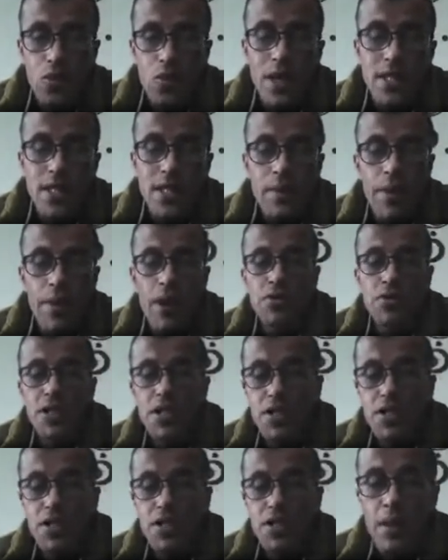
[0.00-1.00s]
What about the
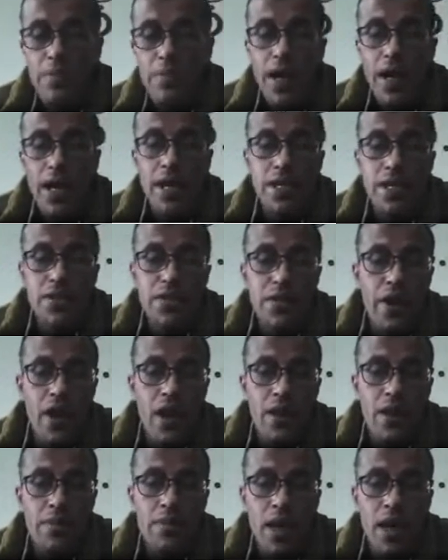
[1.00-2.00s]
drama? In
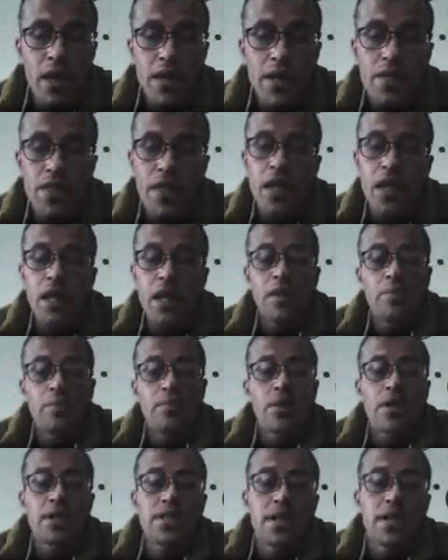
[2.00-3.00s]
drama, the
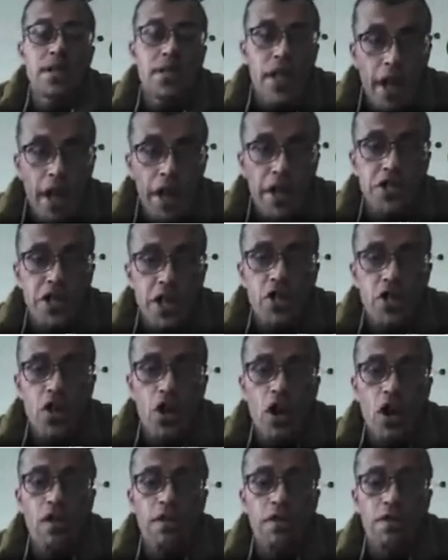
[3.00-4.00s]
presentation
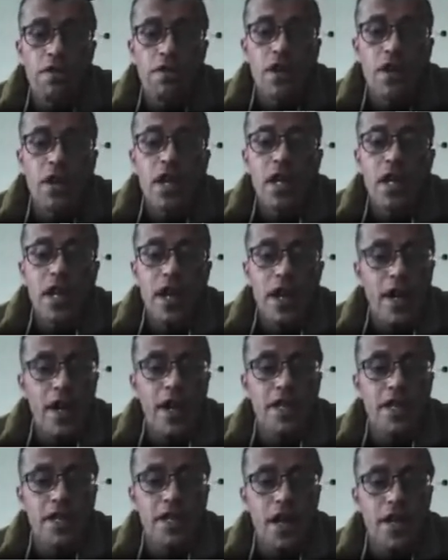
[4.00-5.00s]
of
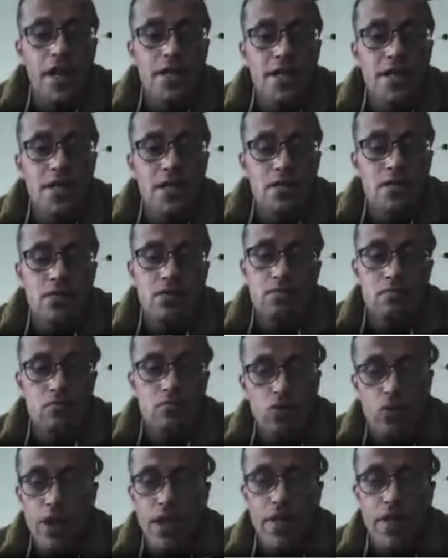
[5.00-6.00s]
characters,
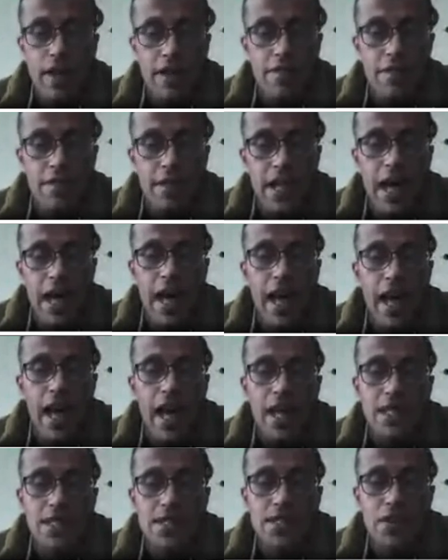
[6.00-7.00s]
whether
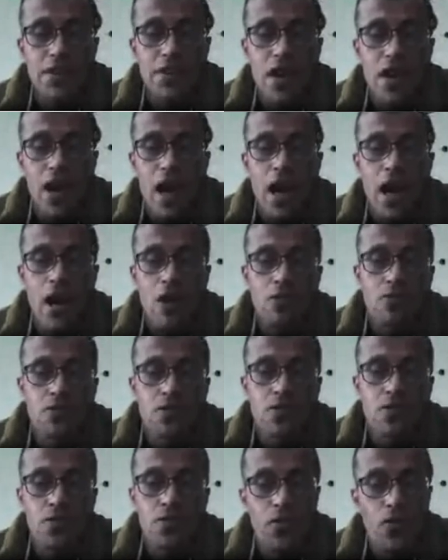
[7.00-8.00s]
flat,
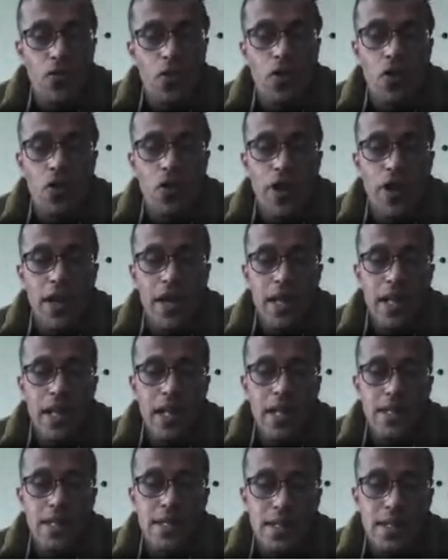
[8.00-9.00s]
round,
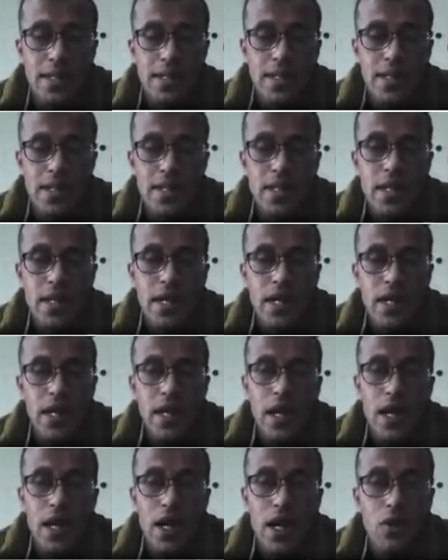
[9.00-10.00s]
foils,
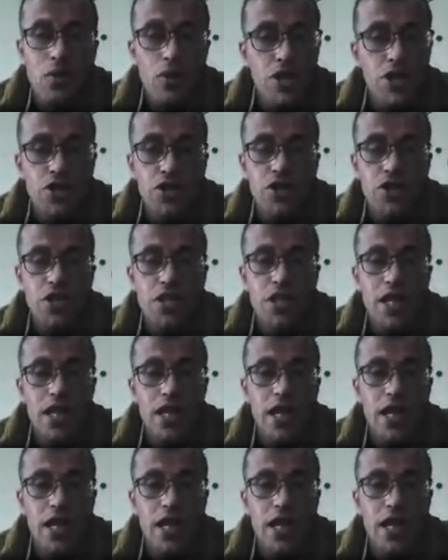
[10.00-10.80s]
we should